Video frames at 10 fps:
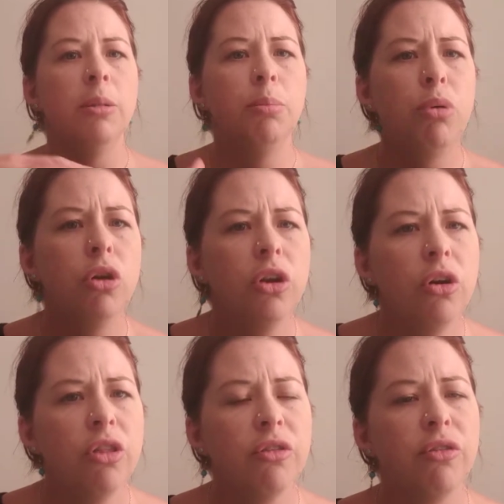put it
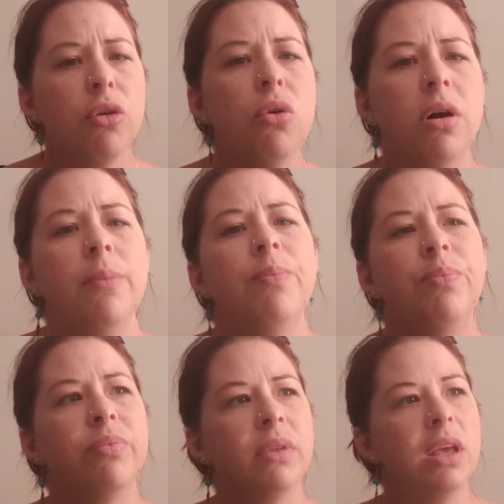on the floor,
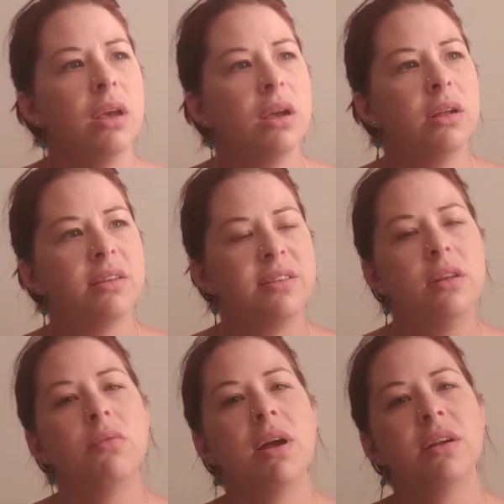sit
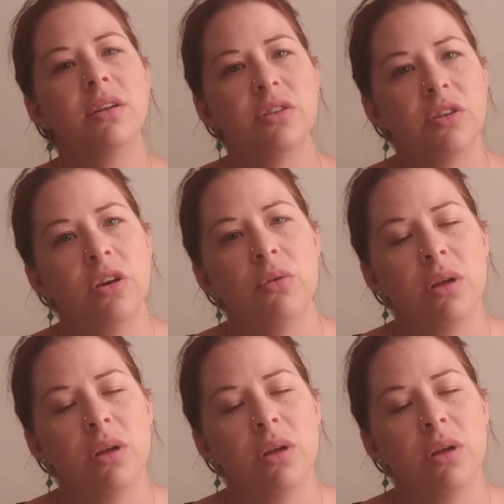around in a circle,